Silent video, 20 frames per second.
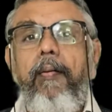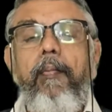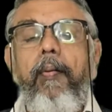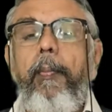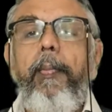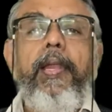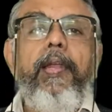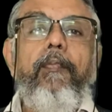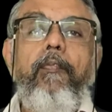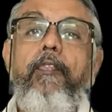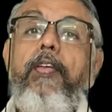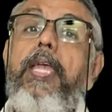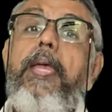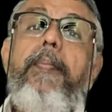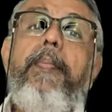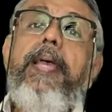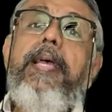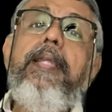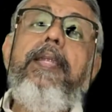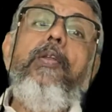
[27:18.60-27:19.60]
we
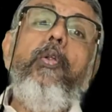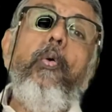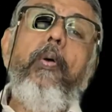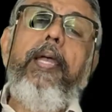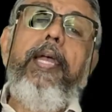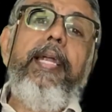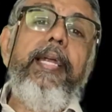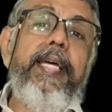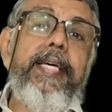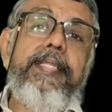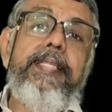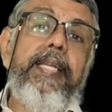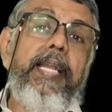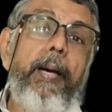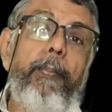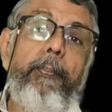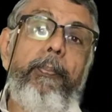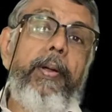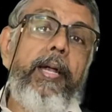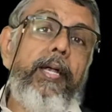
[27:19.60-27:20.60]
may look it as an
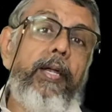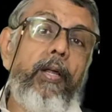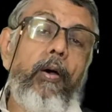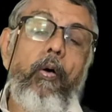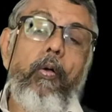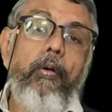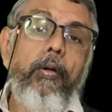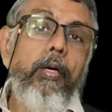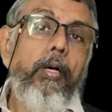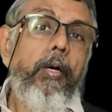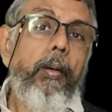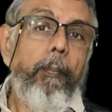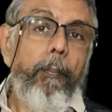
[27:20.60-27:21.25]
up and down,